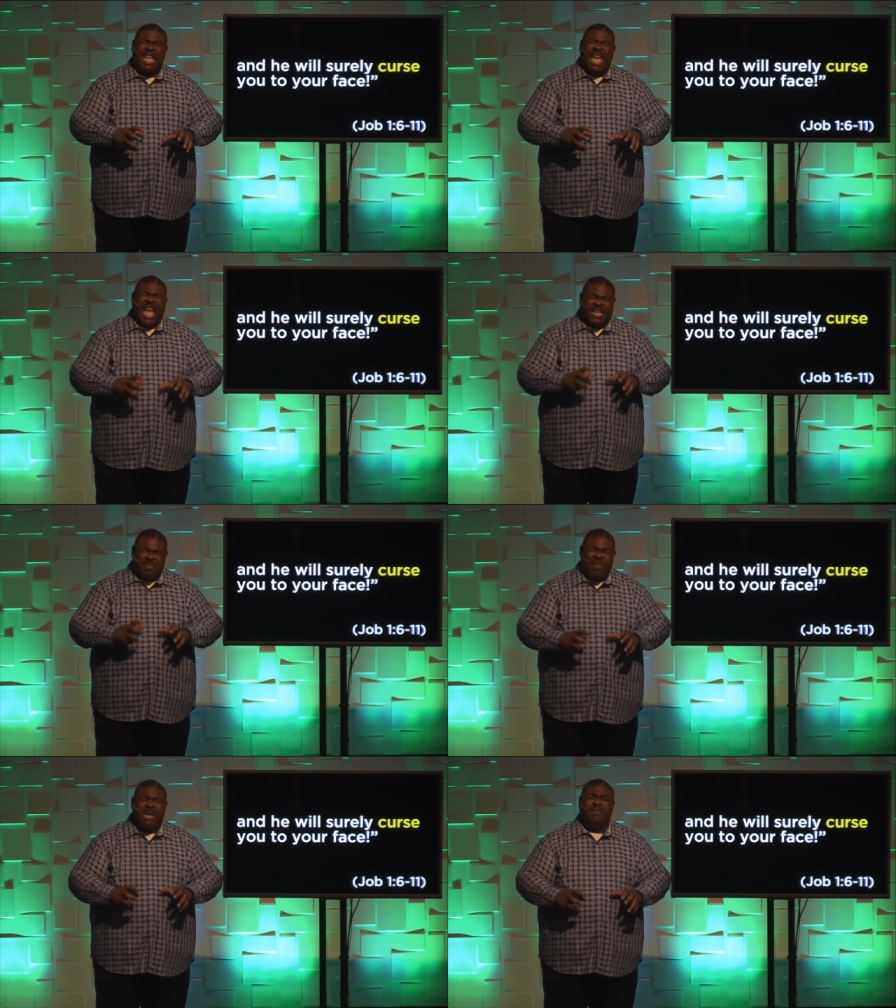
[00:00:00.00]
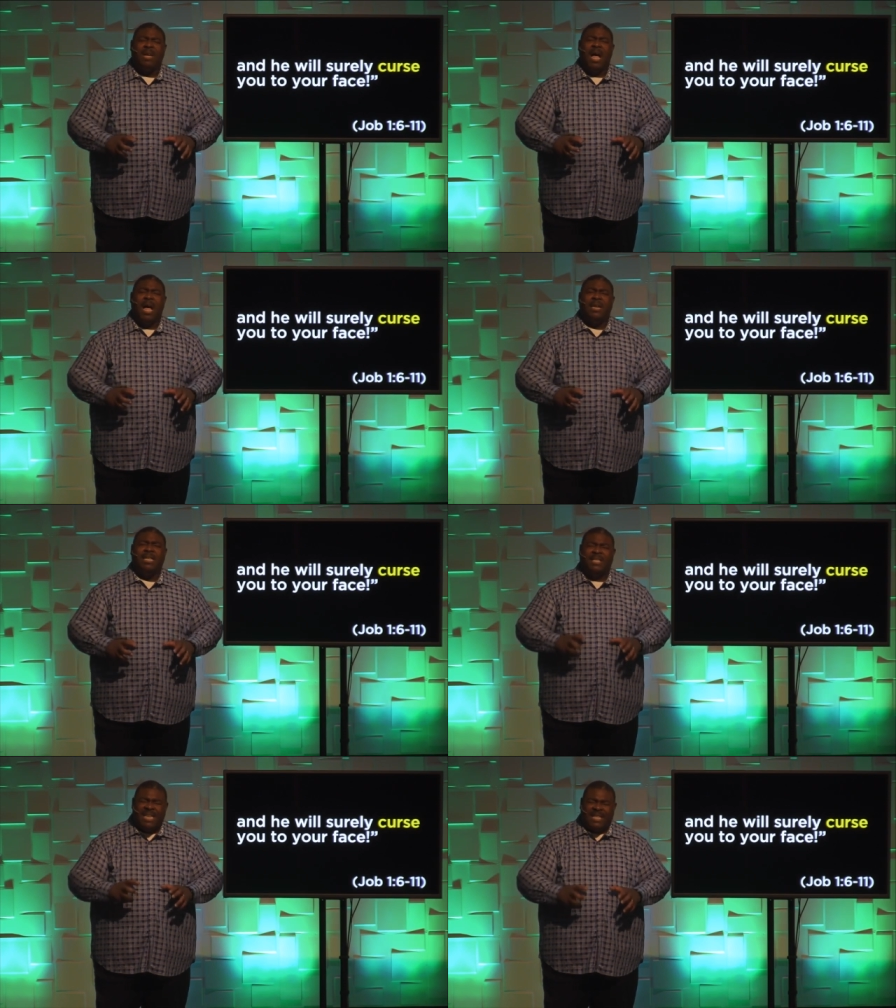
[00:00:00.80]
as men of God, he
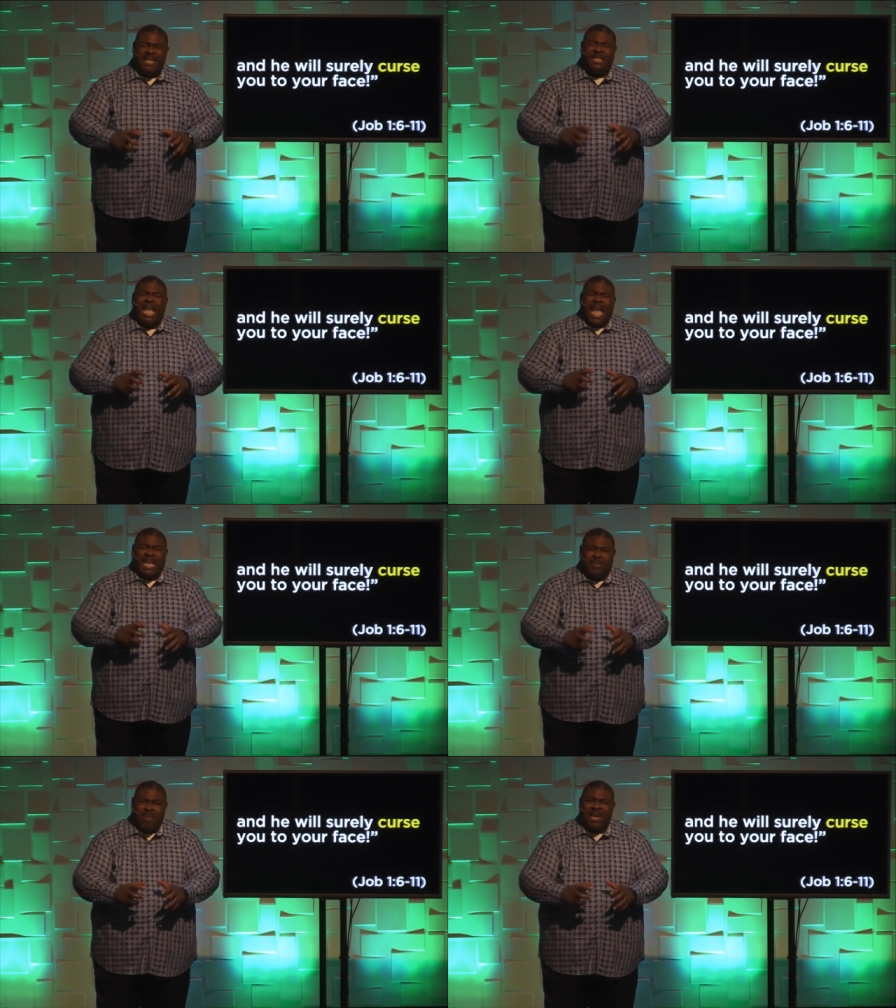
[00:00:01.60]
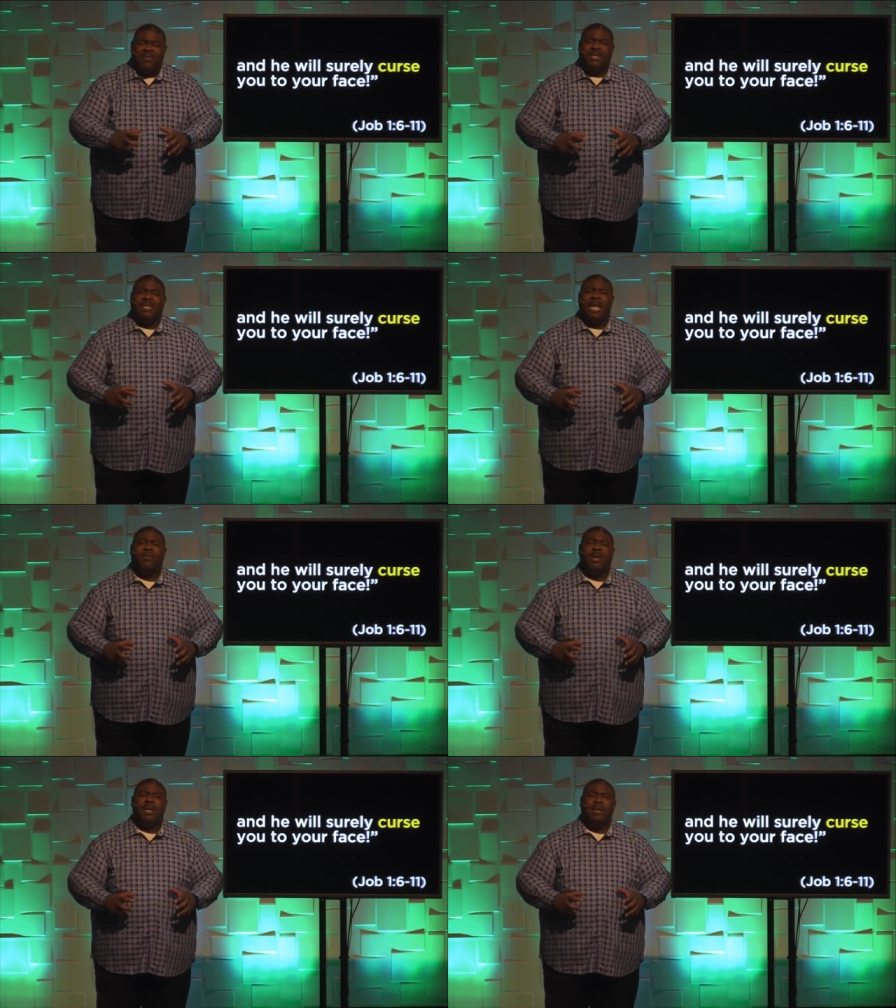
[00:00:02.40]
sees us as men of
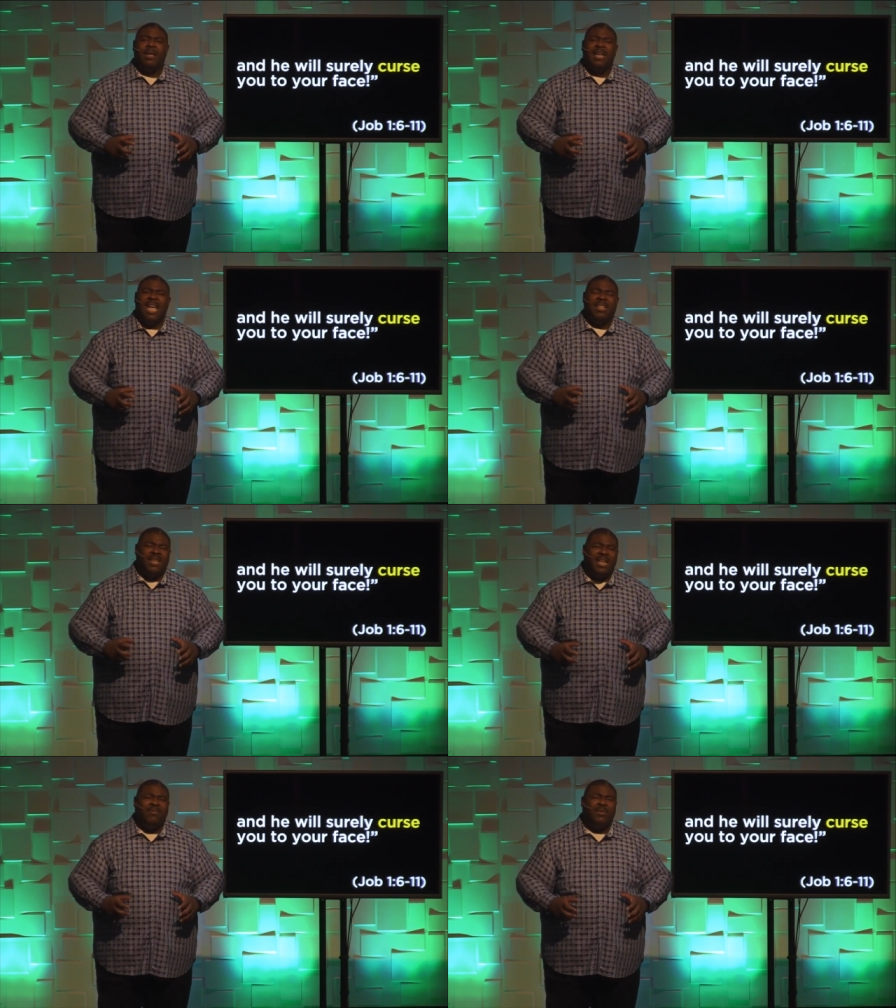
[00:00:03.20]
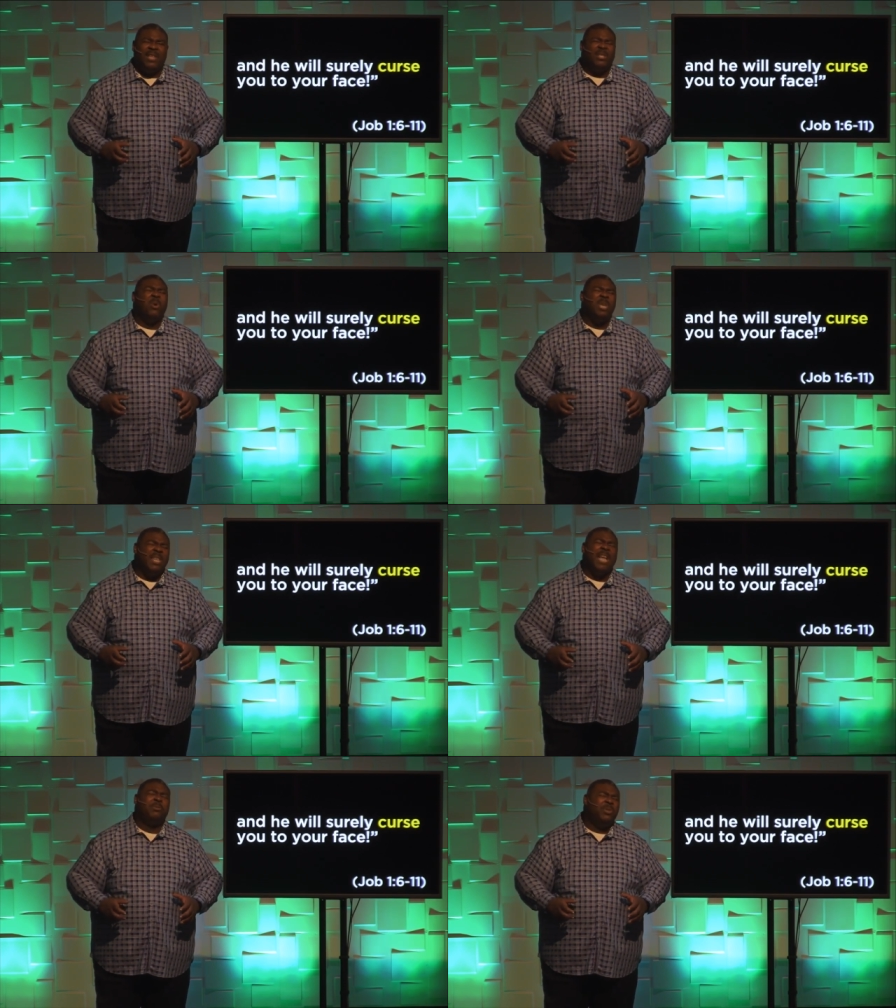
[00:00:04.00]
integrity. And the devil says, Oh, yeah,
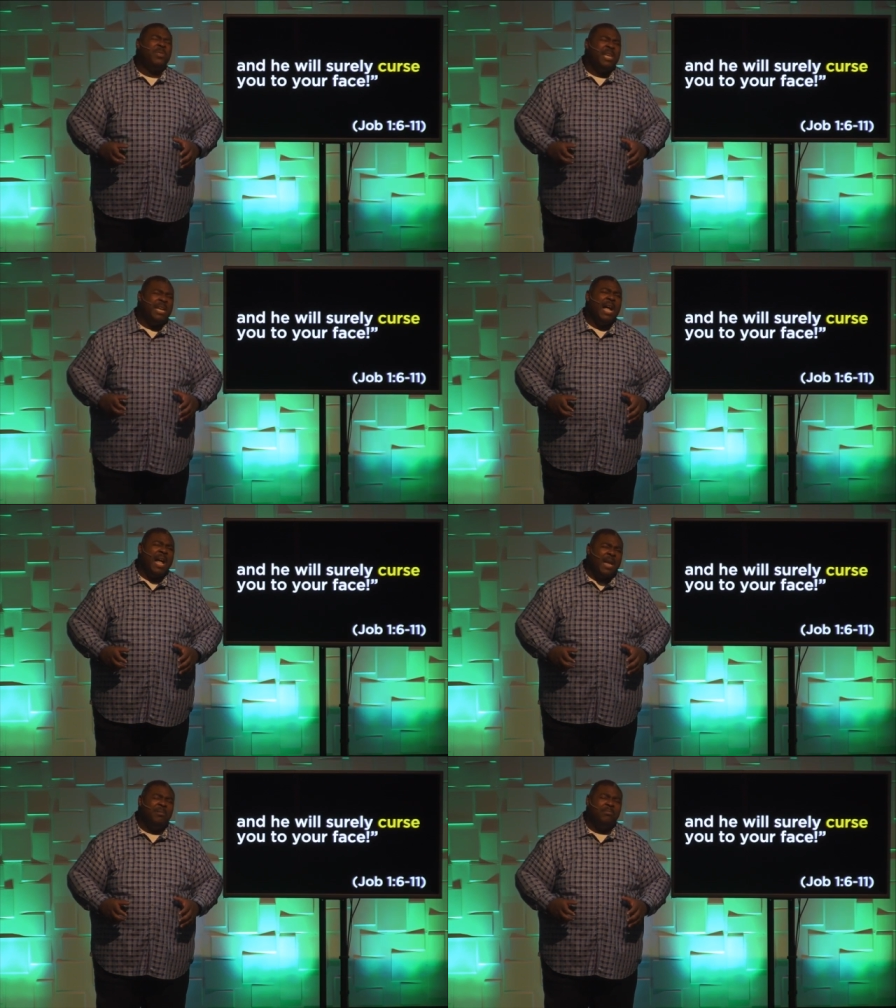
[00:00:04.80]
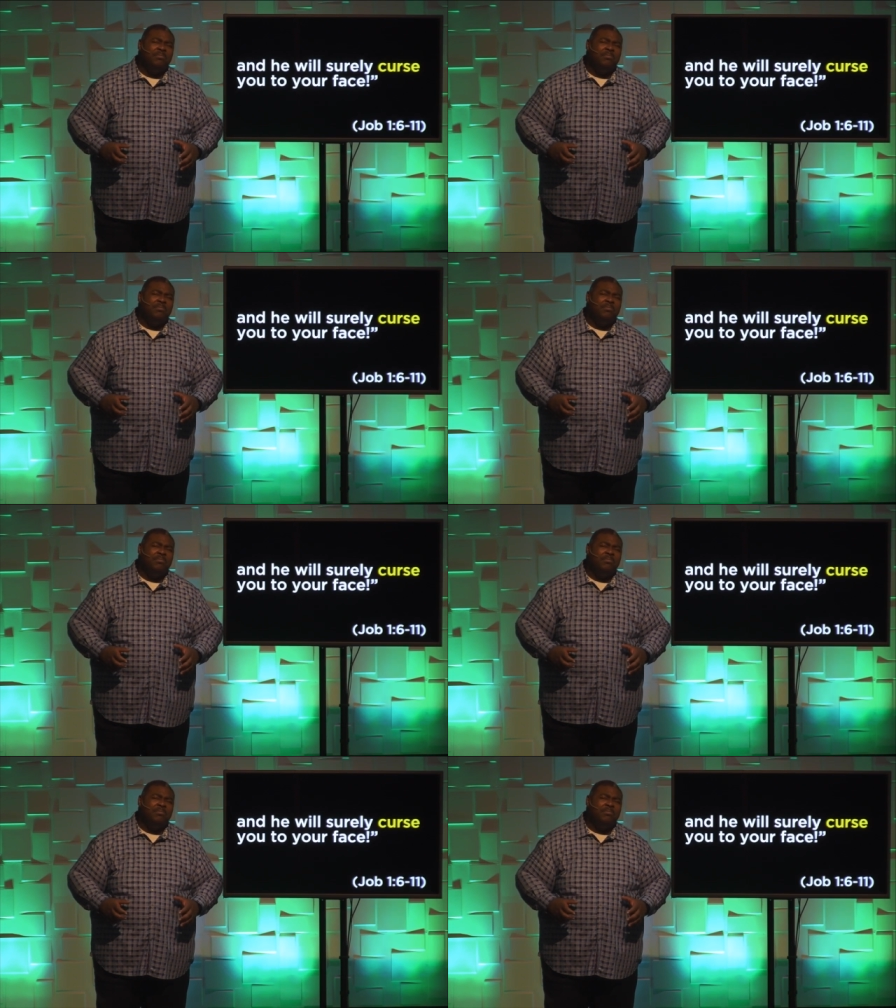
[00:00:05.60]
that's what you think, God?